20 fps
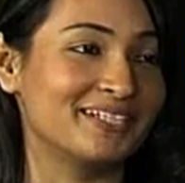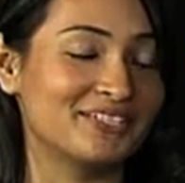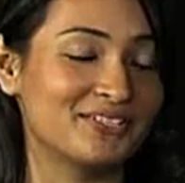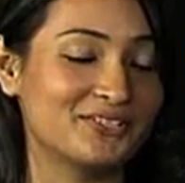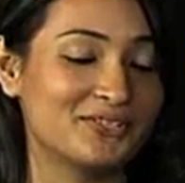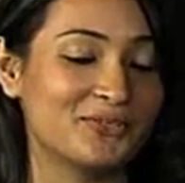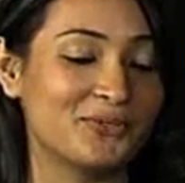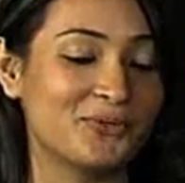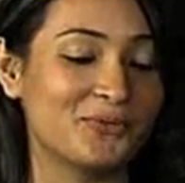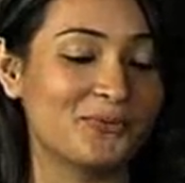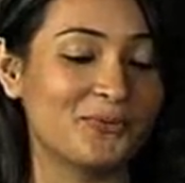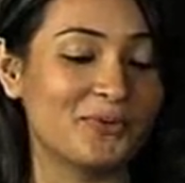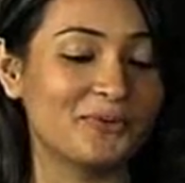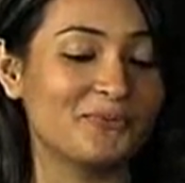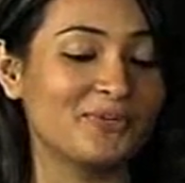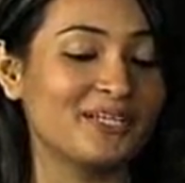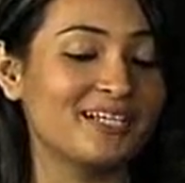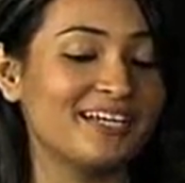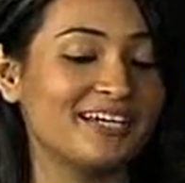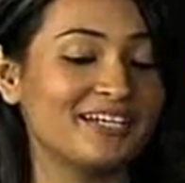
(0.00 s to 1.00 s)
So what
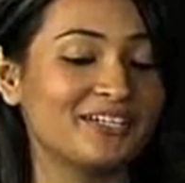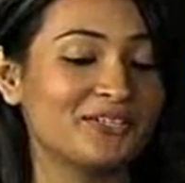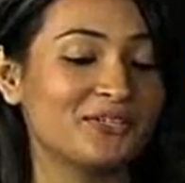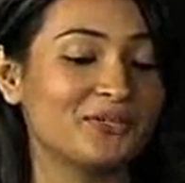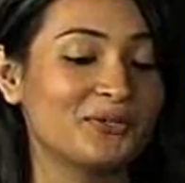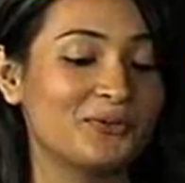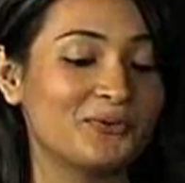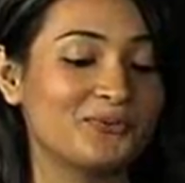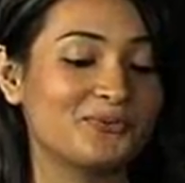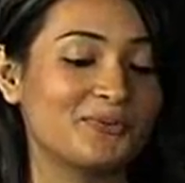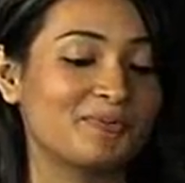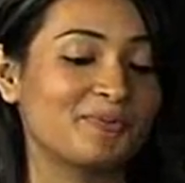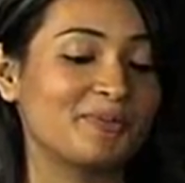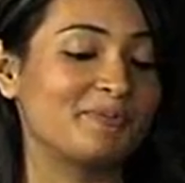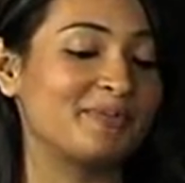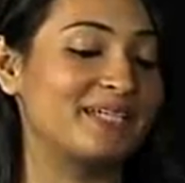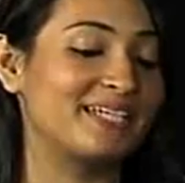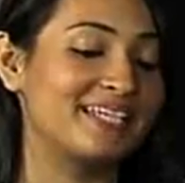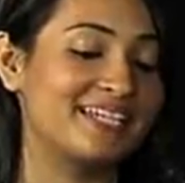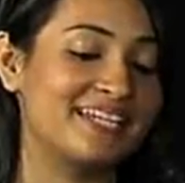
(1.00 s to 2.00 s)
we'd like to know from the
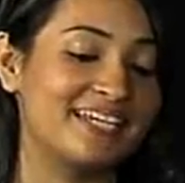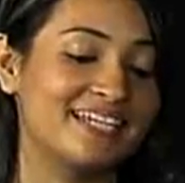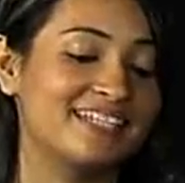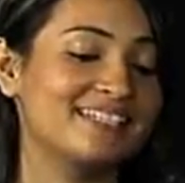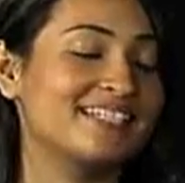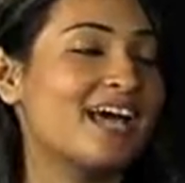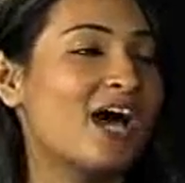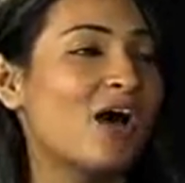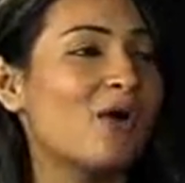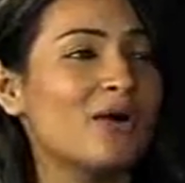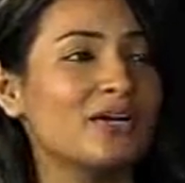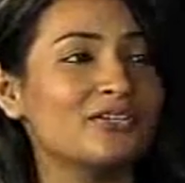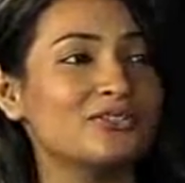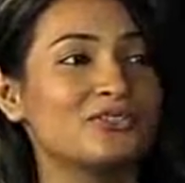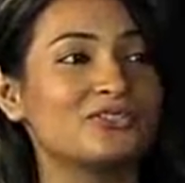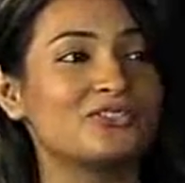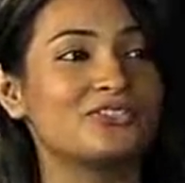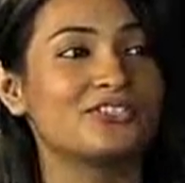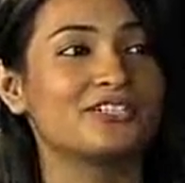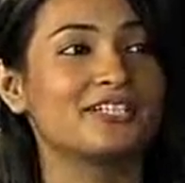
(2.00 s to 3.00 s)
beginning is, how has
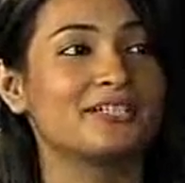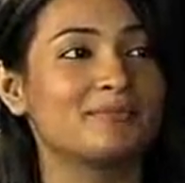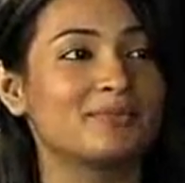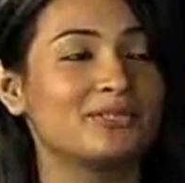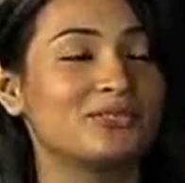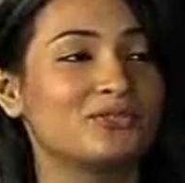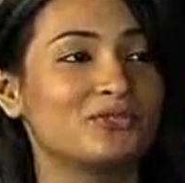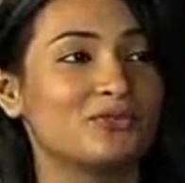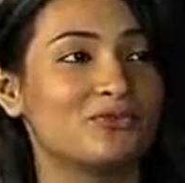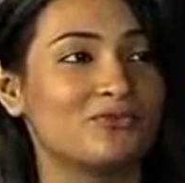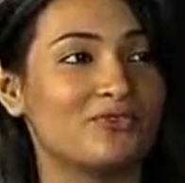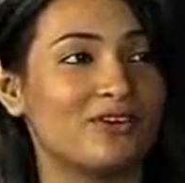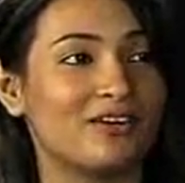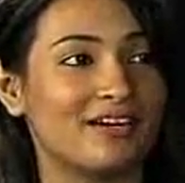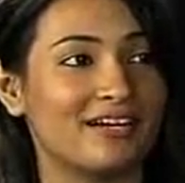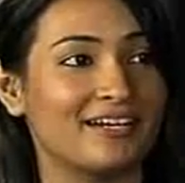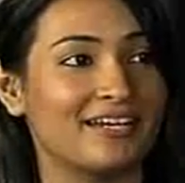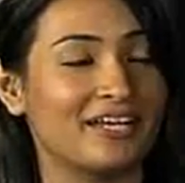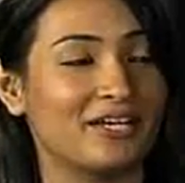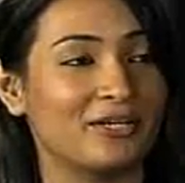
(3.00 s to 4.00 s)
your journey been so far
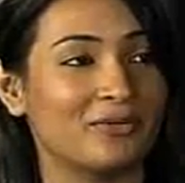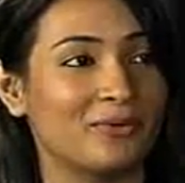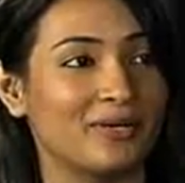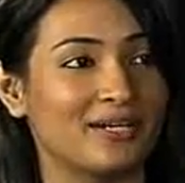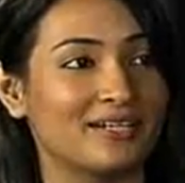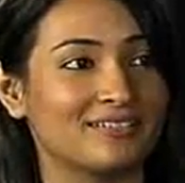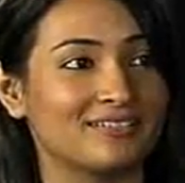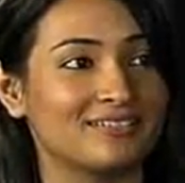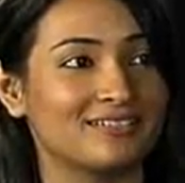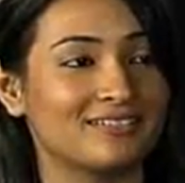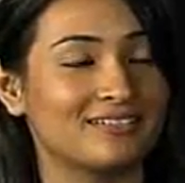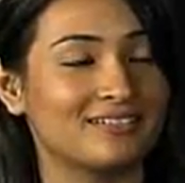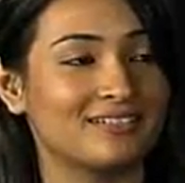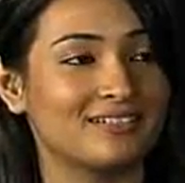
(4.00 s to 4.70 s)
at AUS?